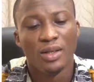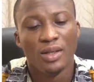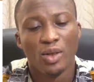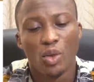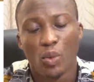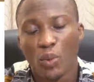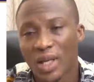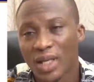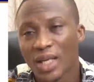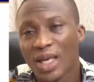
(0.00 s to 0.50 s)

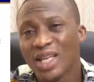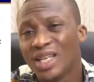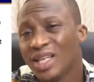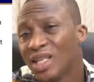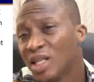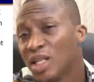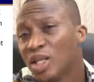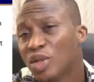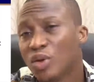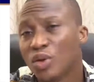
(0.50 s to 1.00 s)
So we are saying
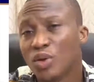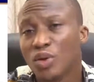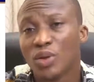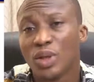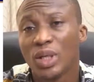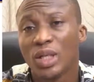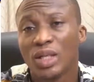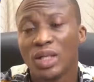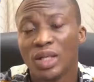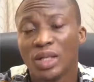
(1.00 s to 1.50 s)
in
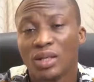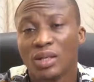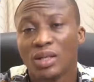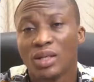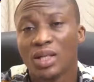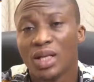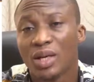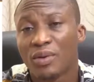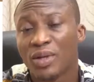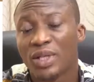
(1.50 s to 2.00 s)

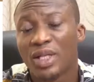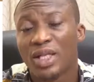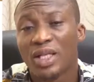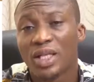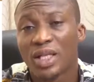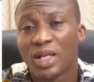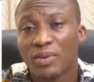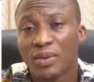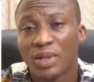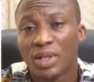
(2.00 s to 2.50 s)
integrating
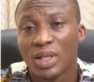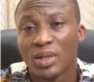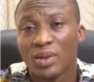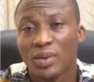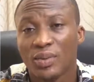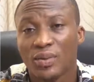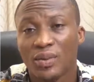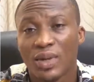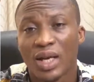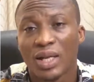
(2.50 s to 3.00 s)

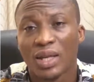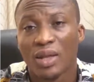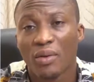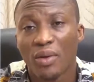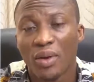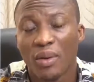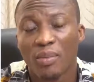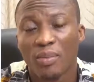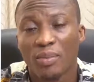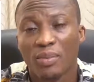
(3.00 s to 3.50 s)
security, there are
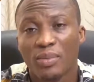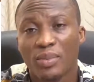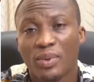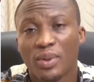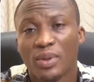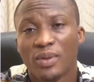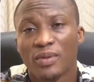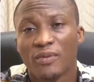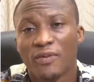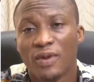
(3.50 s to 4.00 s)
three
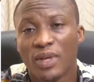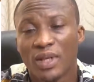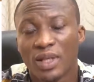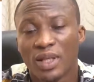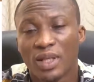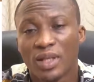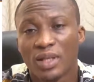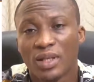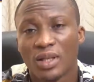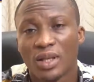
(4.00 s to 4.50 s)

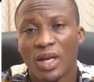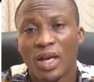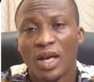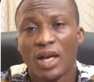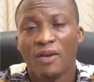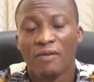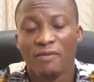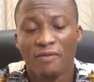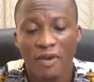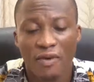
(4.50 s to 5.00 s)
phases:
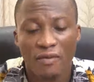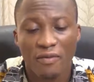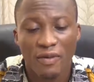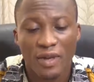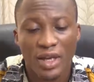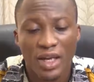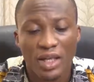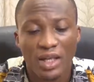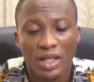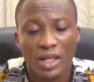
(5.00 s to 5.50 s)

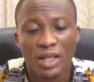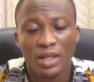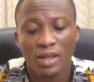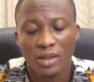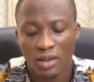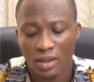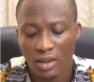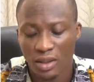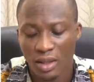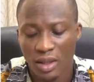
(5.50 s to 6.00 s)

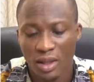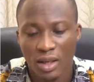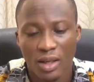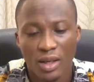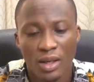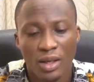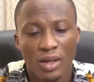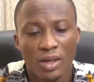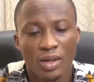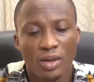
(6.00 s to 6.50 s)
verification,
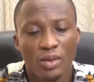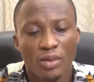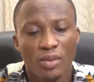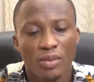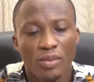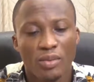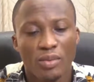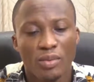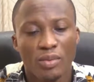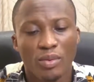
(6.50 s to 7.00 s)

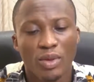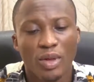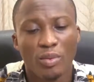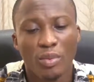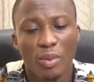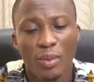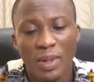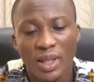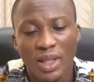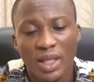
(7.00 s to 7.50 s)

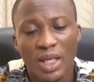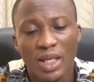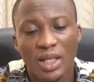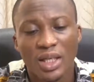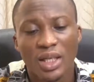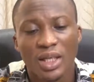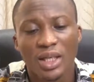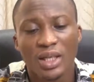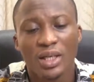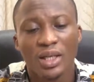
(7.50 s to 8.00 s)

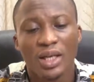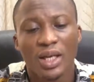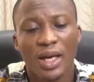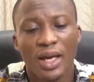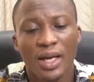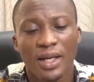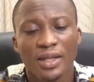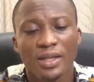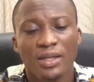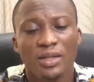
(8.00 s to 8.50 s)
implementation,
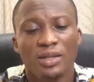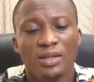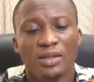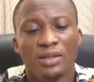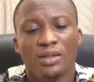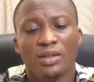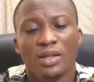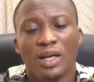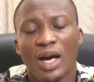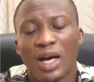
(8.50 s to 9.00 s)
and
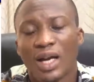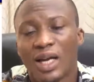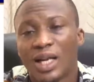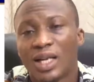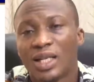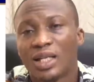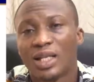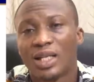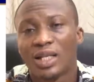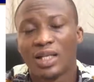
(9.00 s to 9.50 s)

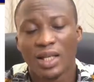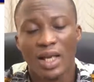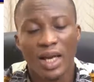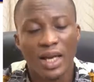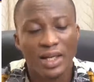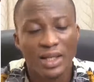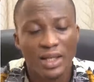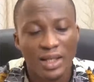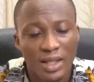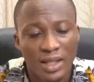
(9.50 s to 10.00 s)
analysis
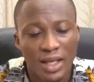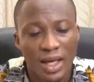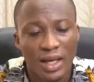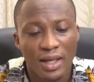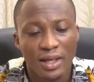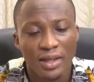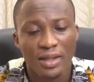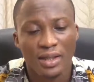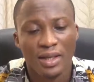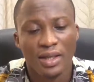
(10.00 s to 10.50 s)
and
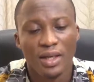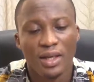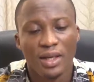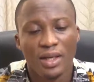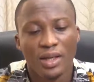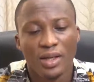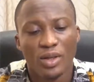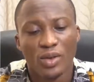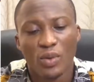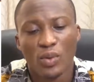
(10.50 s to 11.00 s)
design.
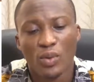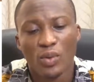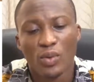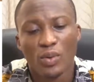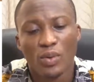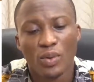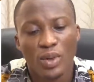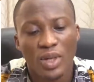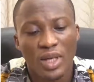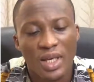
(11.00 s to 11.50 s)

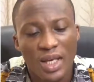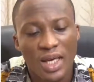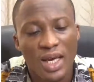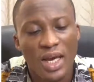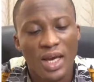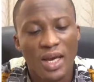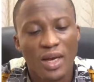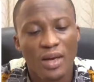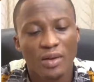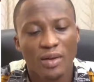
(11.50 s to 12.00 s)
So
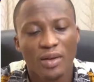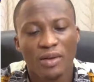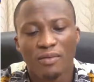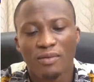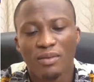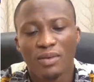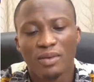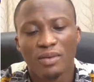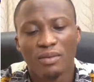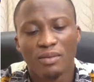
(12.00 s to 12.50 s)
here,
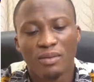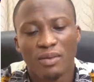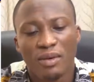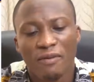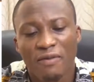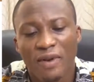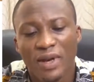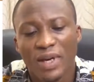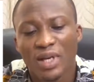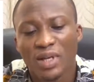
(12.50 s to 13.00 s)
the
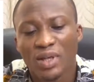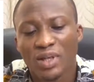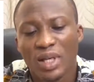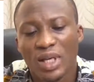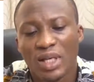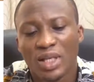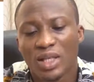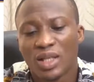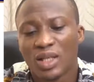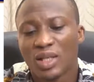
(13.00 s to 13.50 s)
final
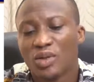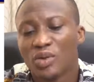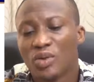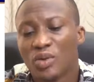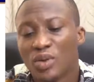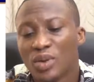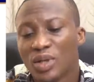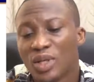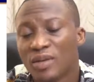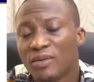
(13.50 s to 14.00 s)
stage is
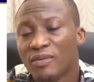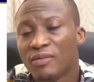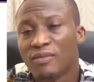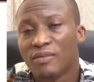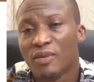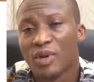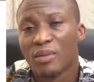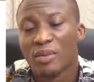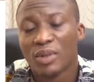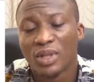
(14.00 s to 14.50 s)
introducing
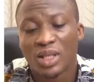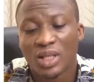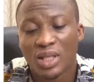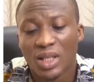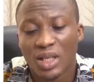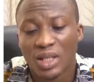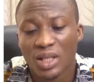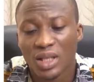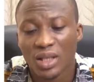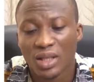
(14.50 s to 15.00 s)
vulnerability
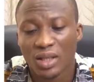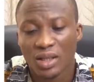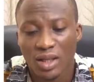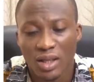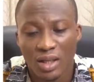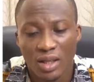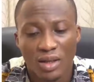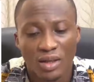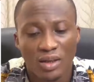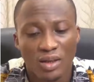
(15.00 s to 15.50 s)
testing in
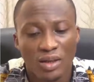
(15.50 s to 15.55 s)
the